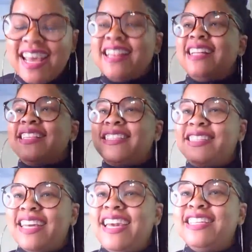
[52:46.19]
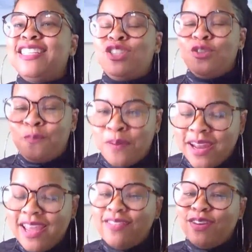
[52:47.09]
that the seeds that you put
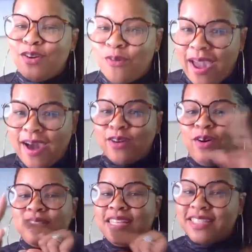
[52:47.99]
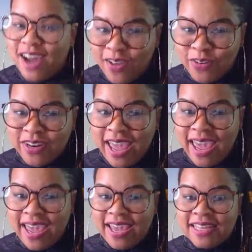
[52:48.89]
in the ground on these other
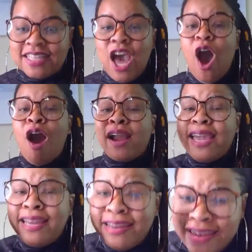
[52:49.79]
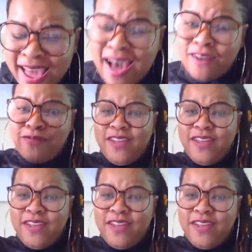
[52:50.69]
days are enough